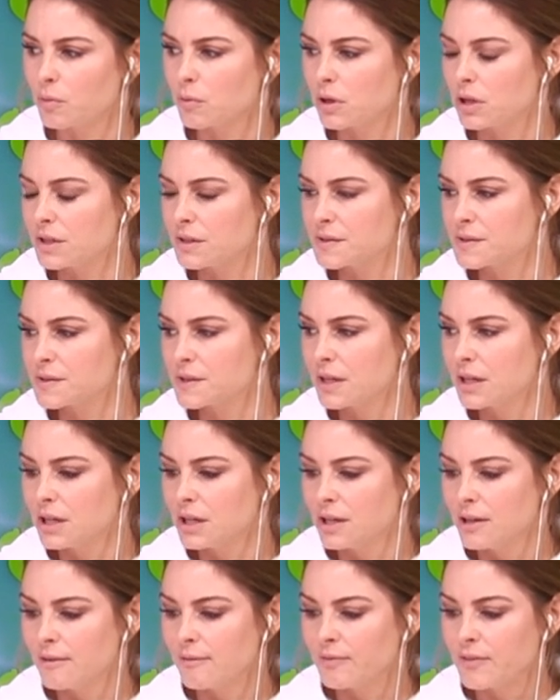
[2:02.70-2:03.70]
it was,
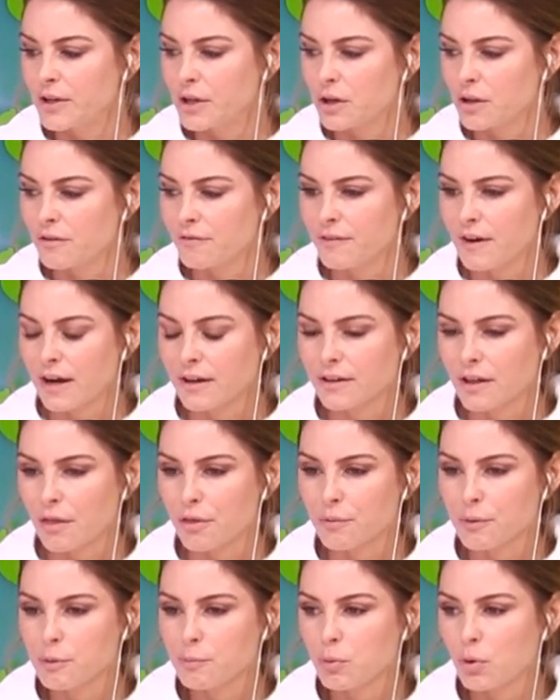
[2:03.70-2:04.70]
you know, the fact
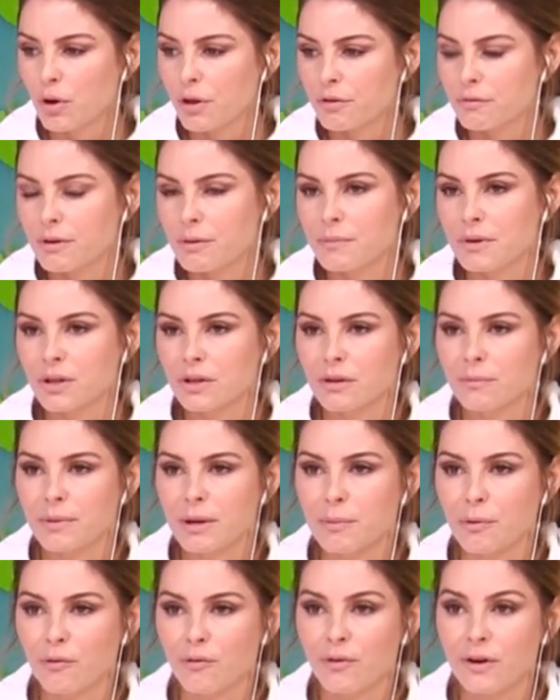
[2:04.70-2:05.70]
that 3.3 million
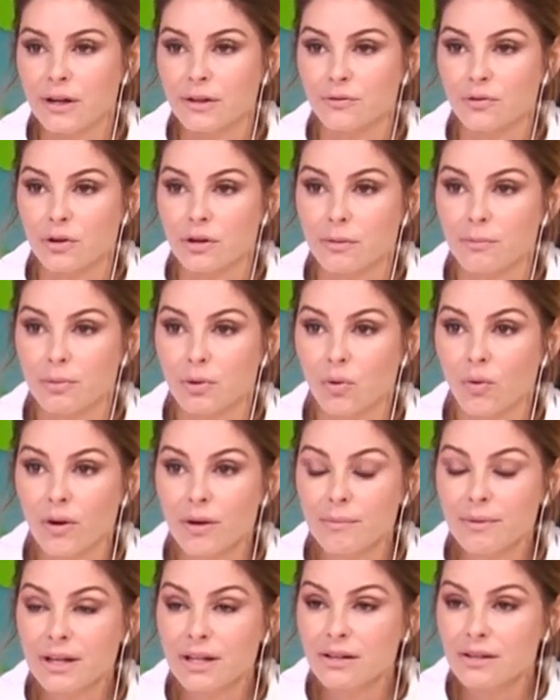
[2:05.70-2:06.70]
people filed for
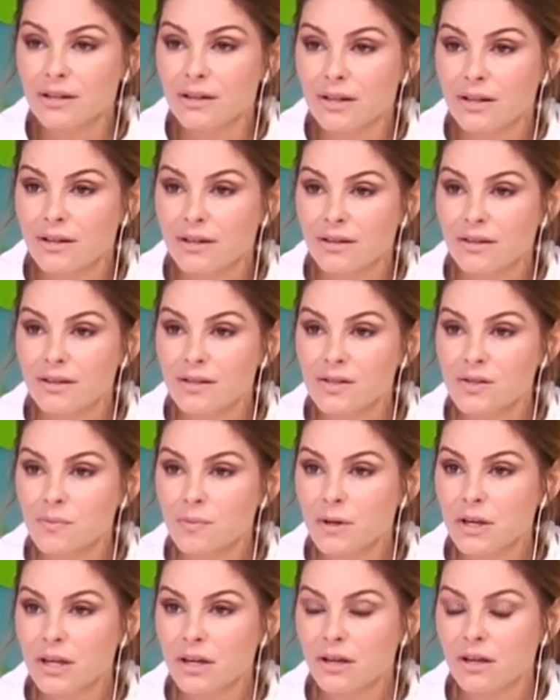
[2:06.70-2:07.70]
unemployment
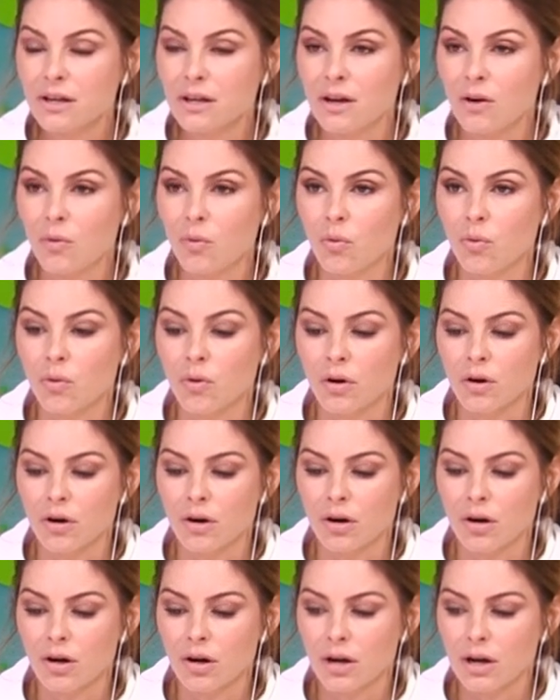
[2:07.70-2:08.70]
this week
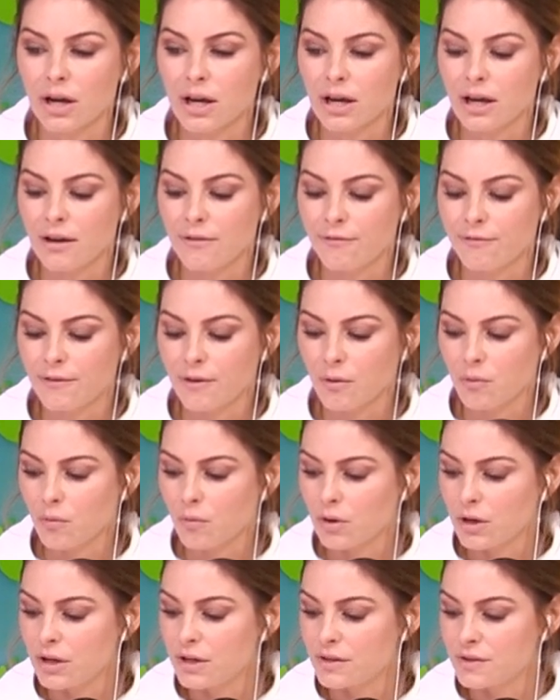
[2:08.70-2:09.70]
or if it
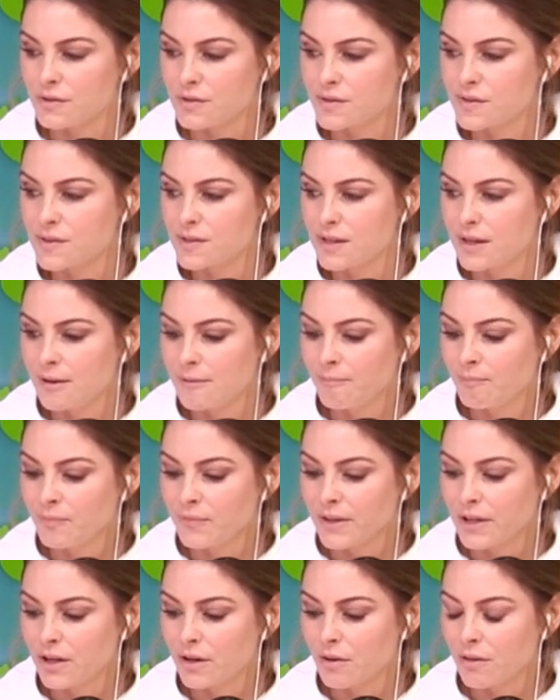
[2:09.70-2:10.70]
was
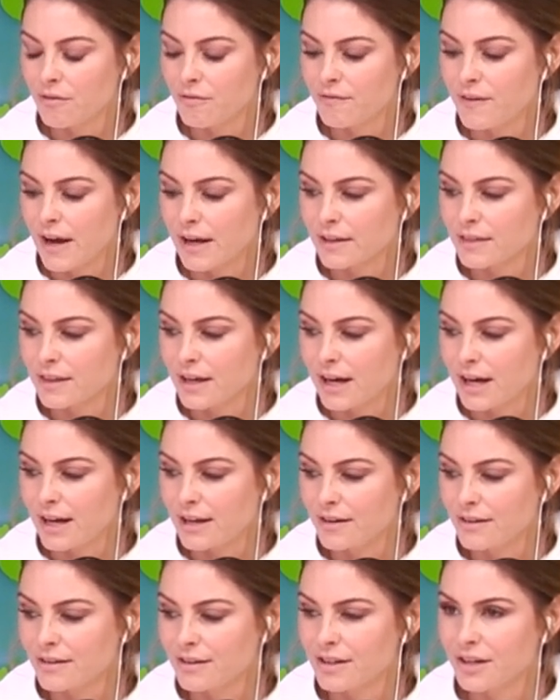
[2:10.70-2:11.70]
you know the fact
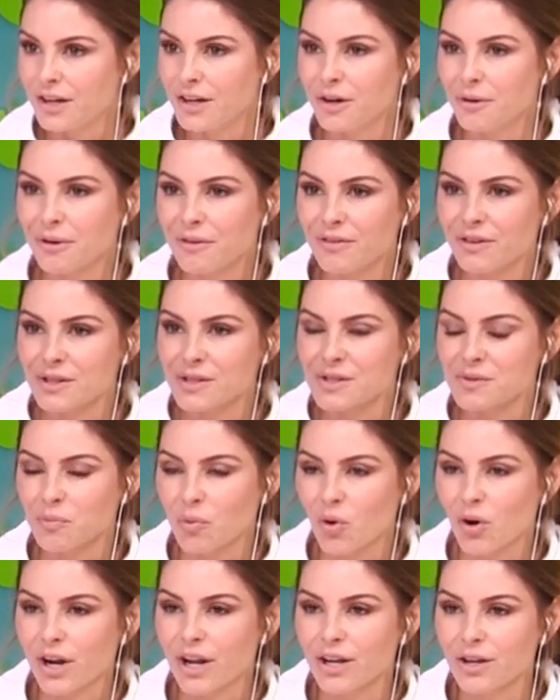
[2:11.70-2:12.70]
that you know even this
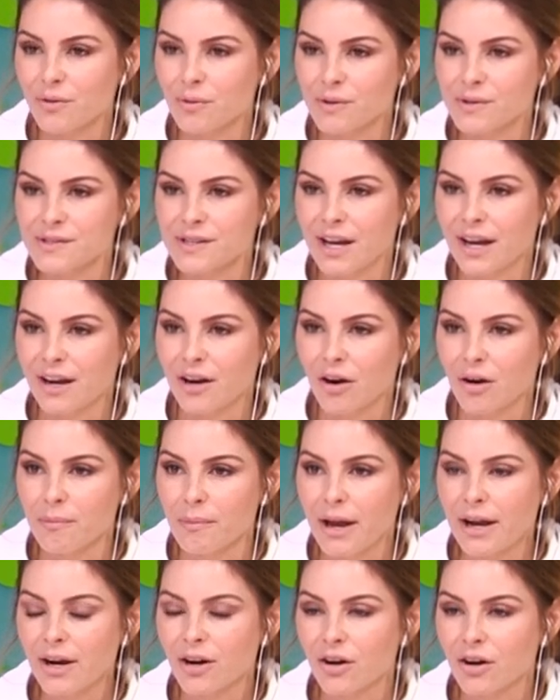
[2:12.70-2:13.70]
morning you were saying our
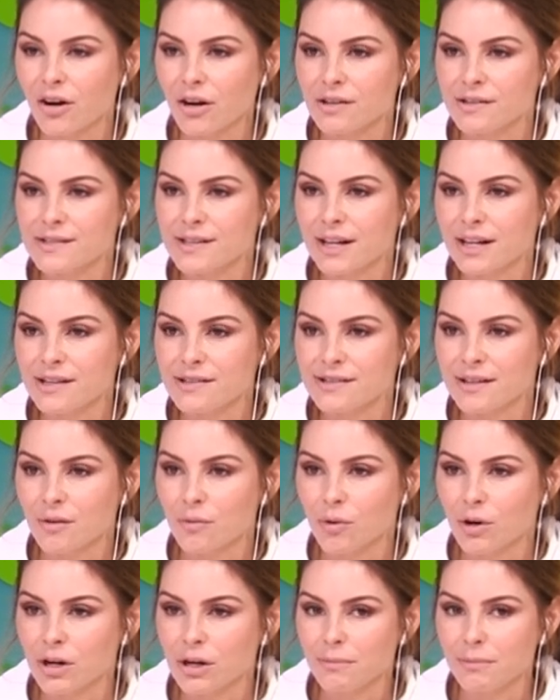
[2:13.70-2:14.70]
mayor garcetti
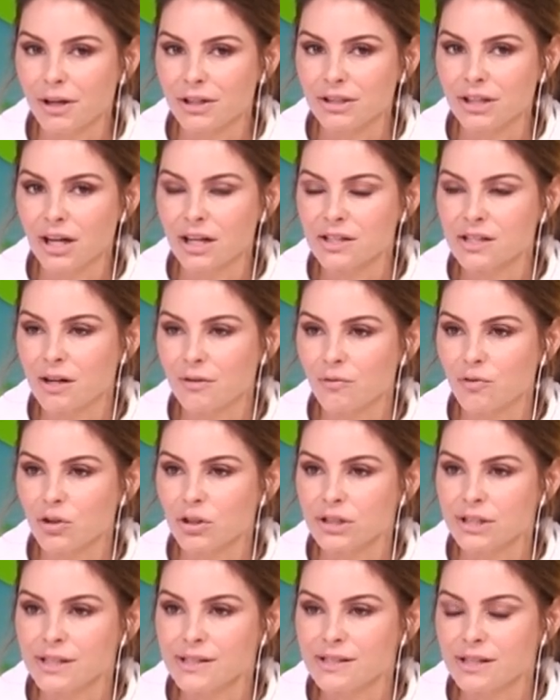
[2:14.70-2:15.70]
said we're going to be on lockdown for
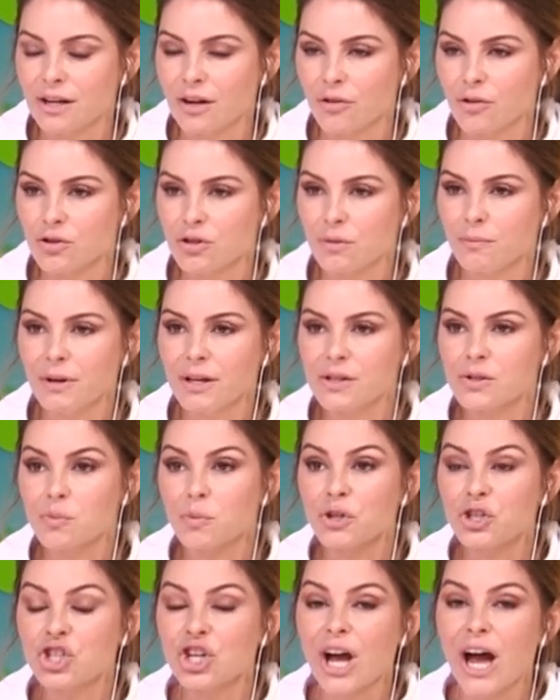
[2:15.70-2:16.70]
at least another two
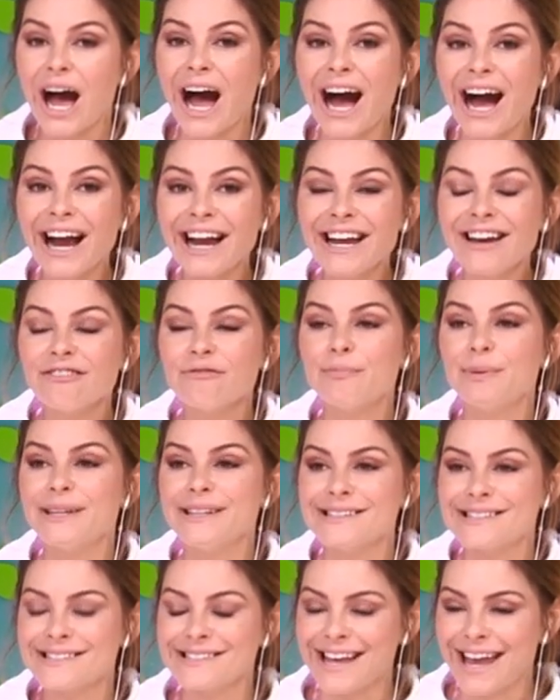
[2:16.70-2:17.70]
months which i have
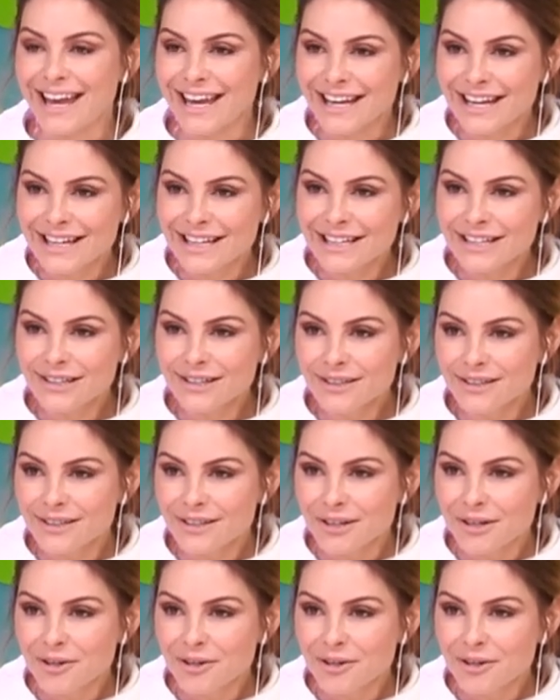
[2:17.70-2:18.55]
been saying